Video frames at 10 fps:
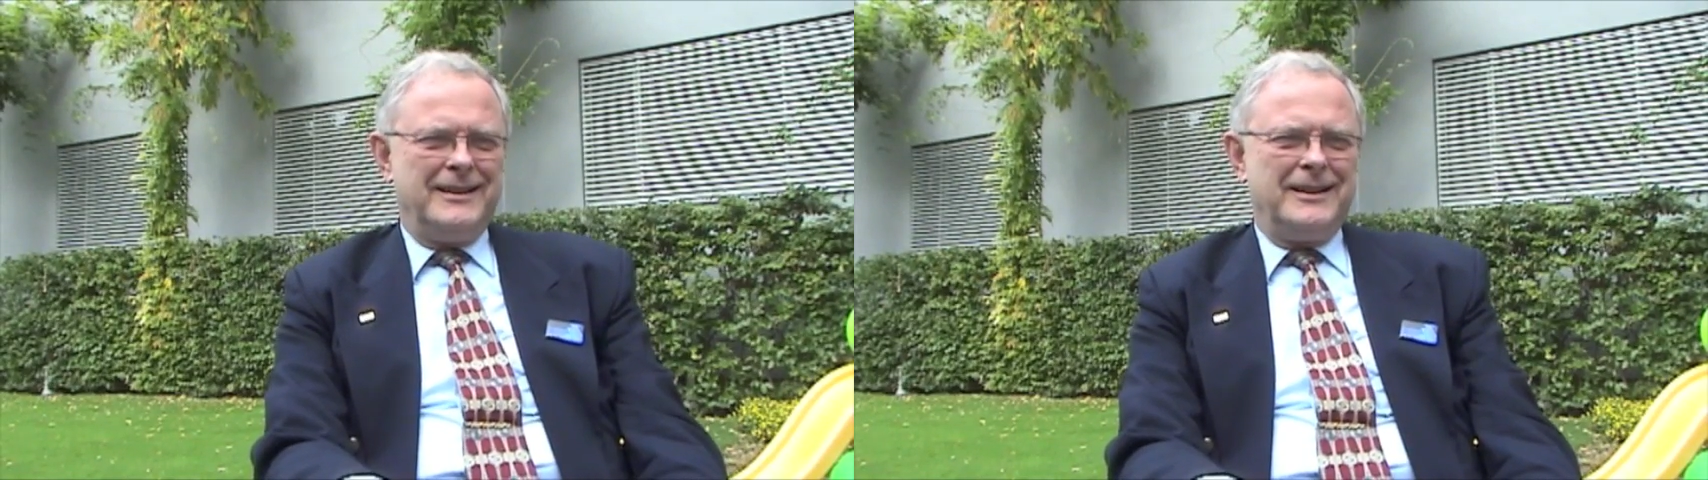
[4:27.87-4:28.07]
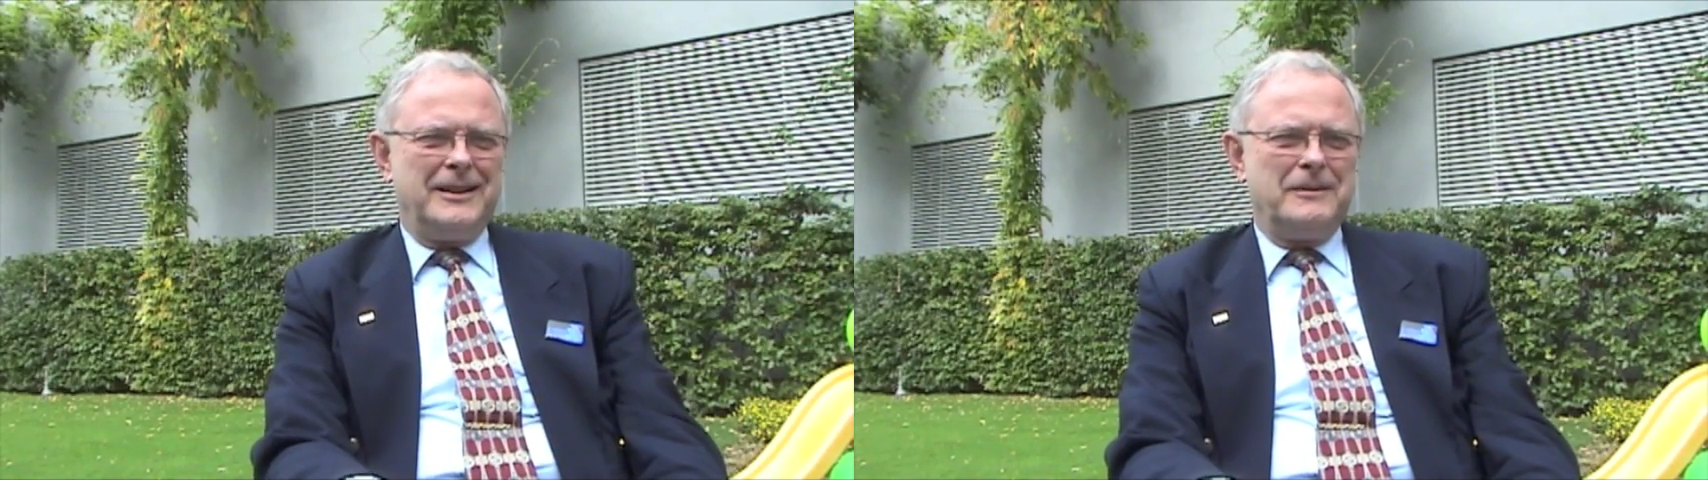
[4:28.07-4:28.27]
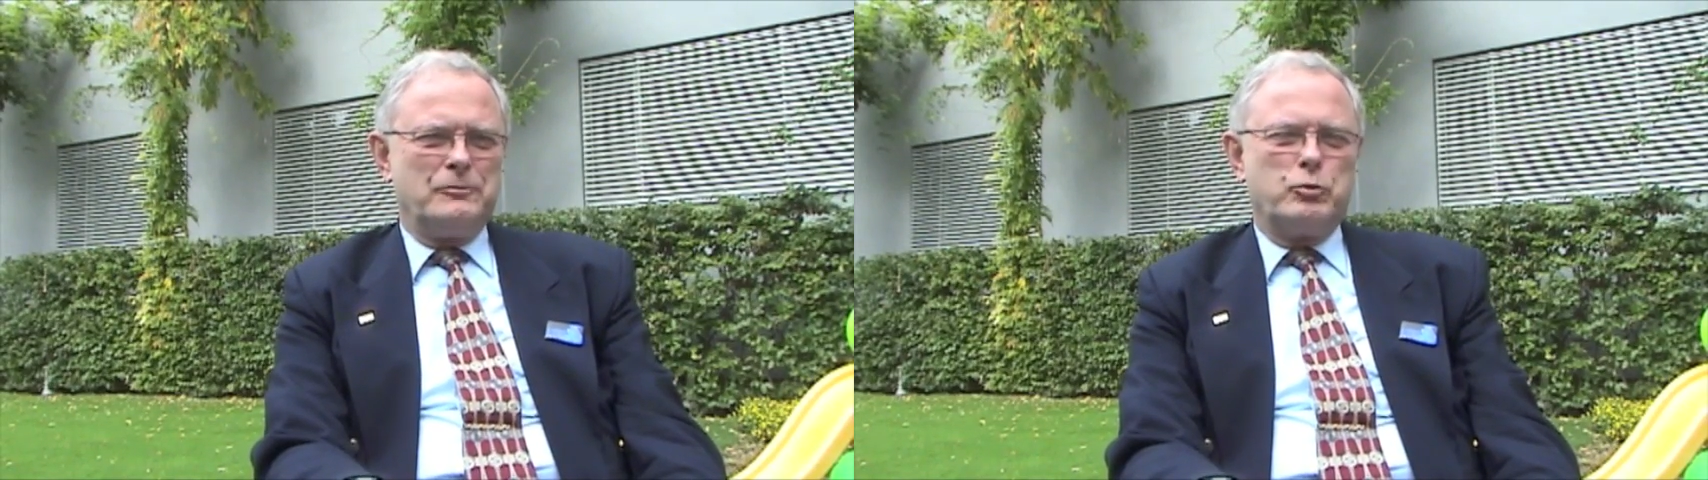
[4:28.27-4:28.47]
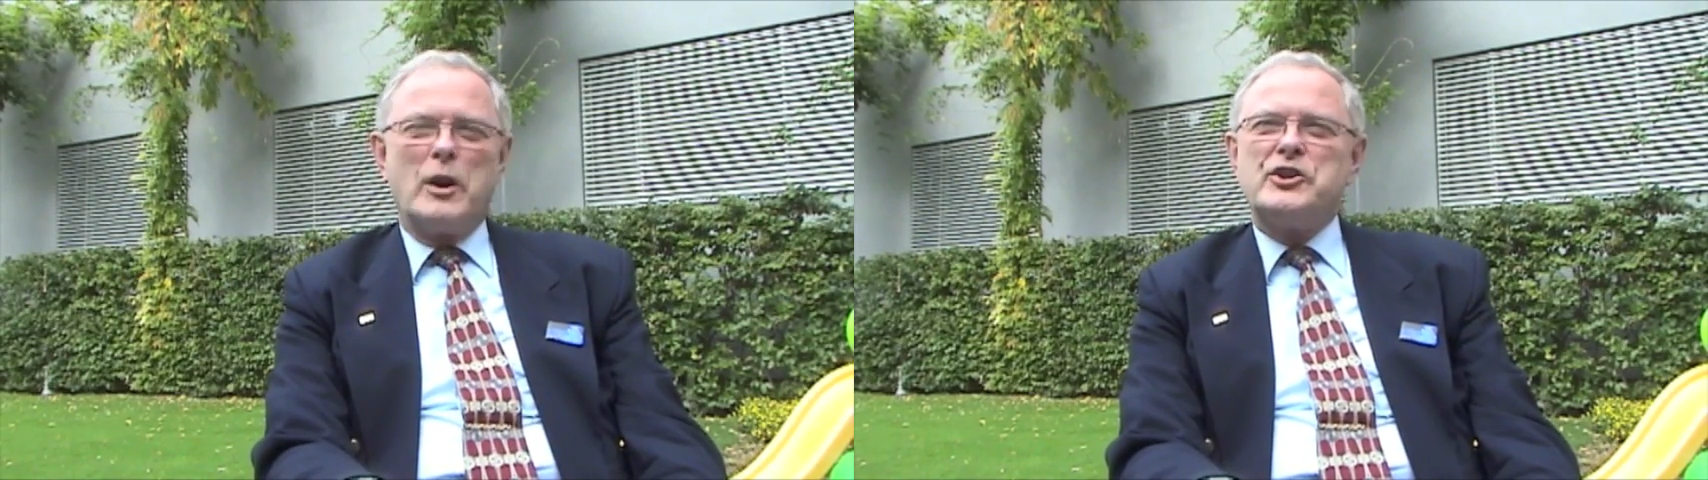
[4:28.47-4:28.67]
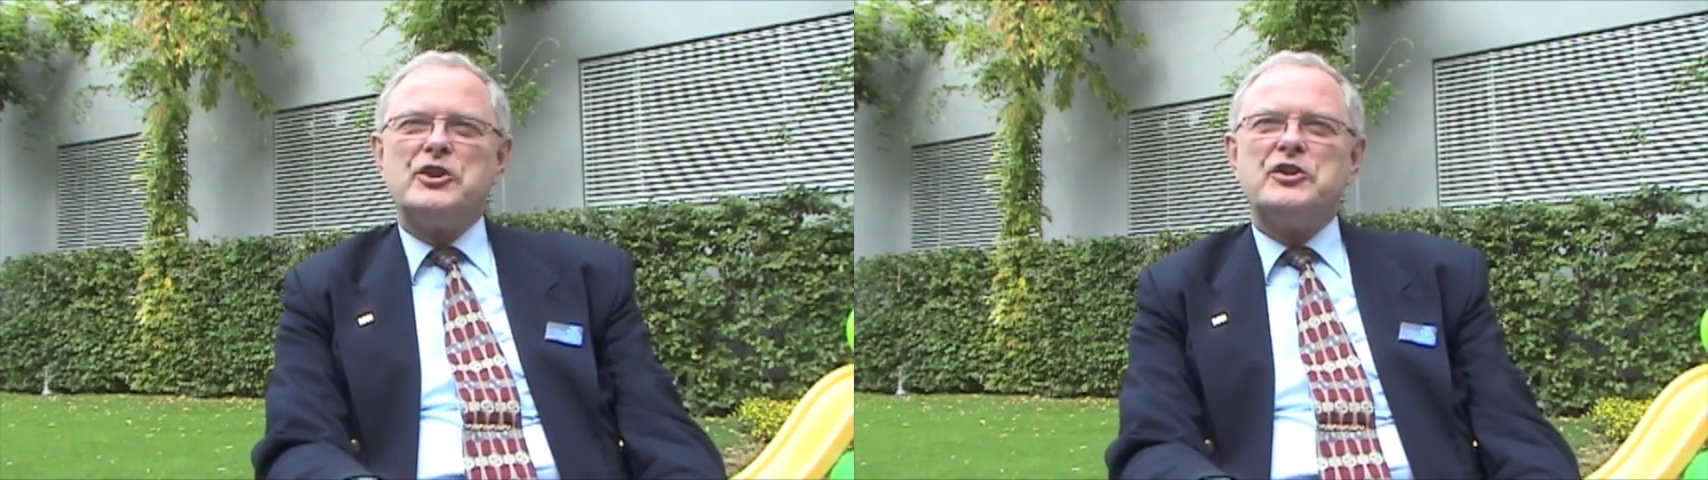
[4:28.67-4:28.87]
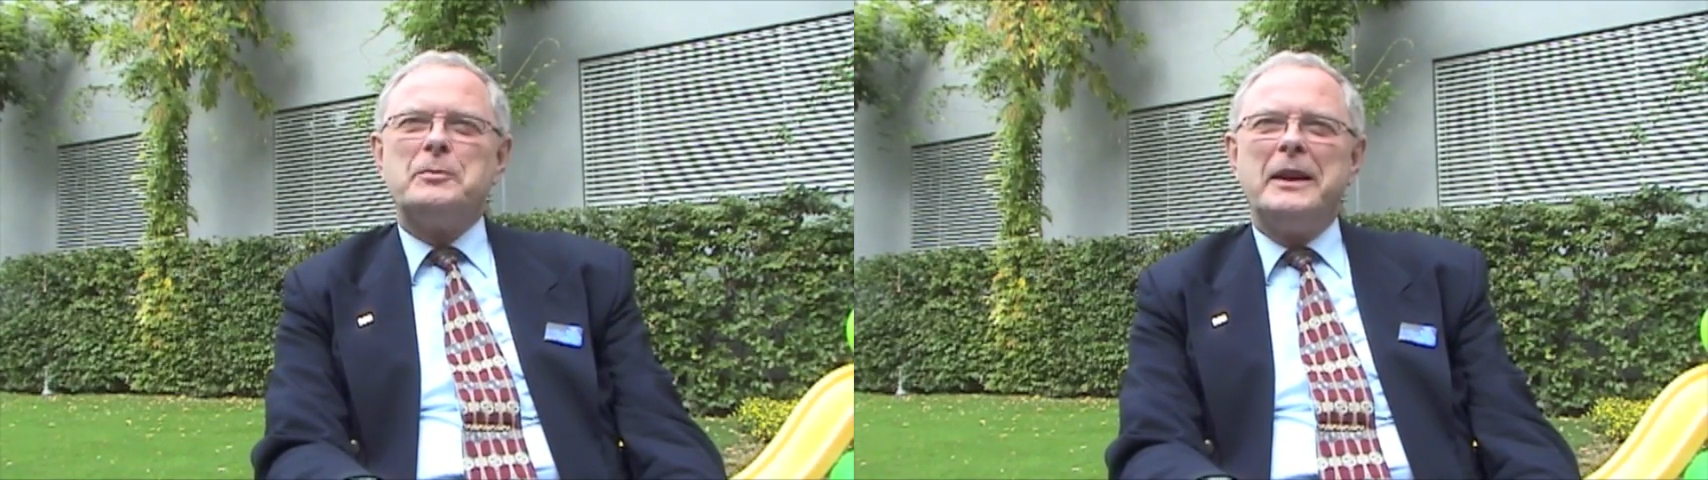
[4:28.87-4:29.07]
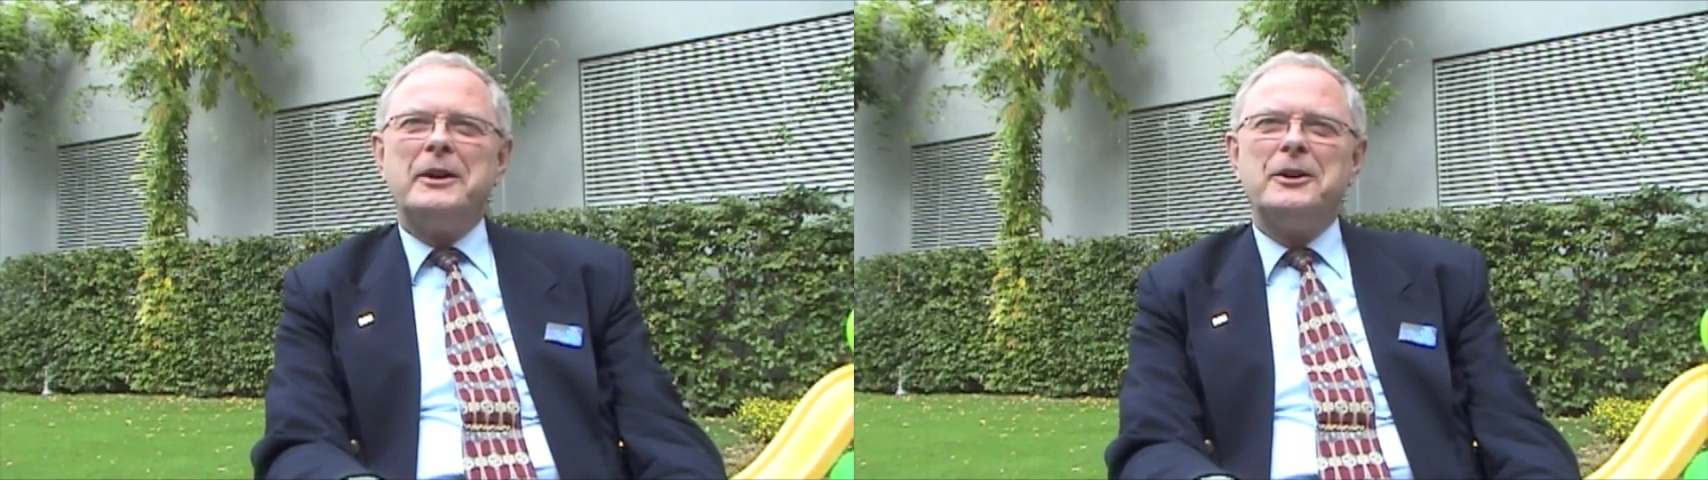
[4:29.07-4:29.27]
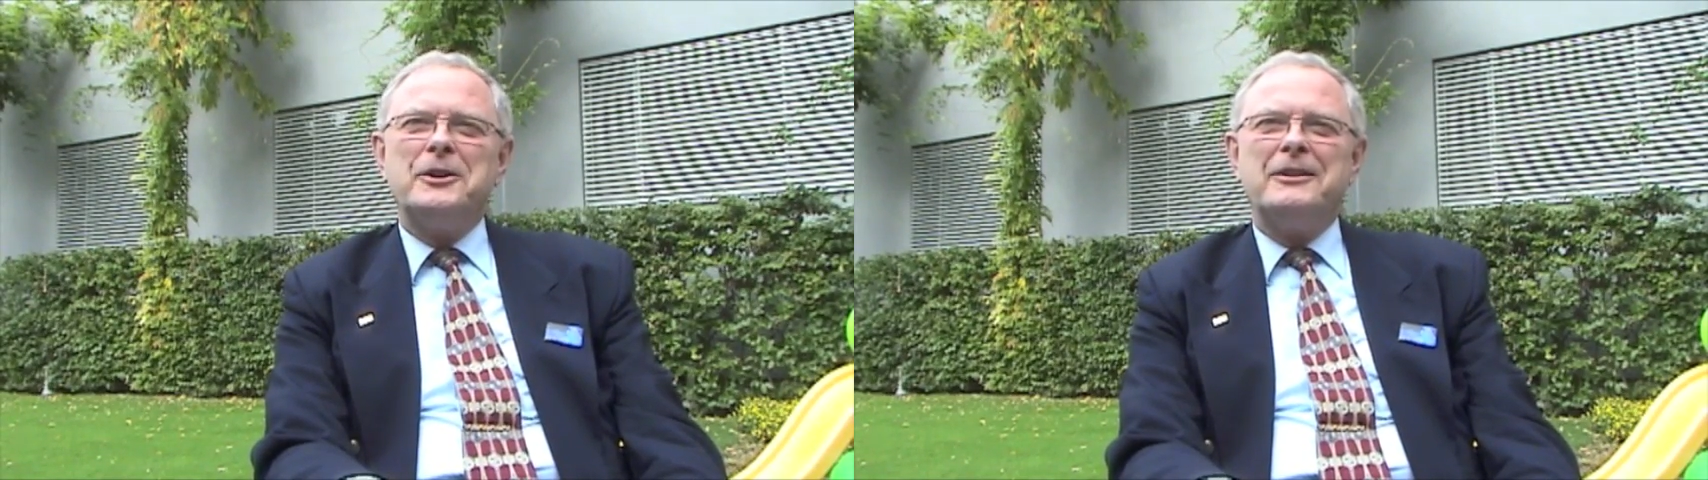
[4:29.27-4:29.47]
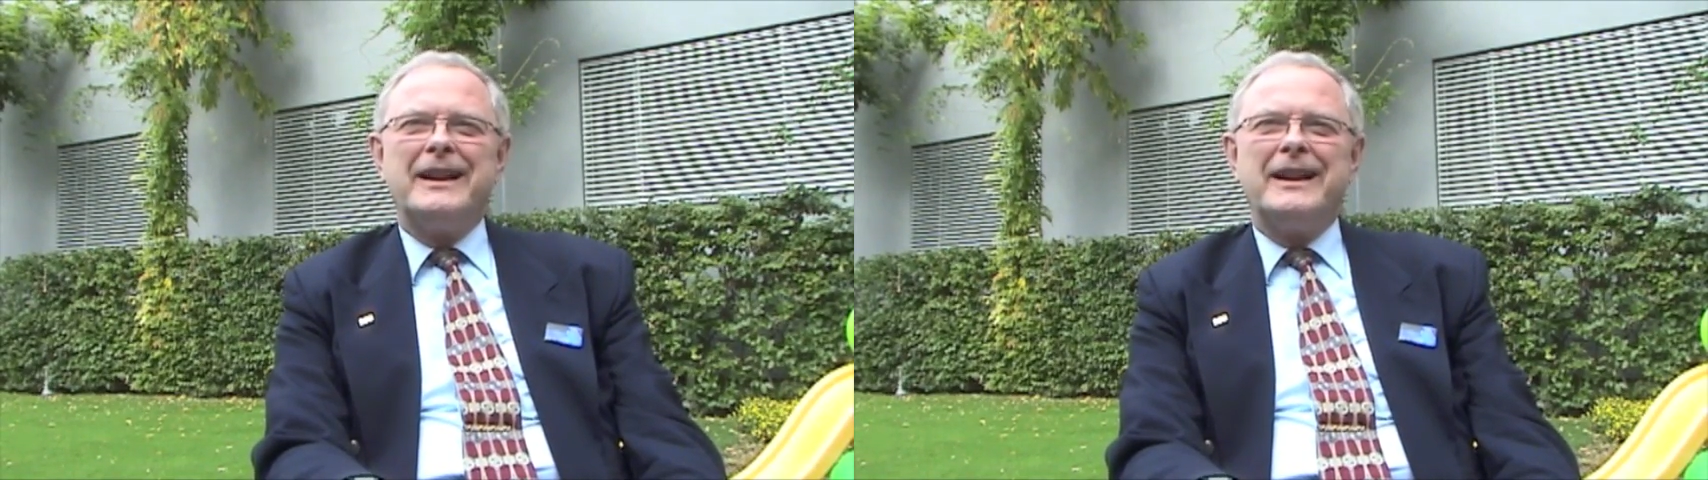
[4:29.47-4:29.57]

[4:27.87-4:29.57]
um, Russian speaker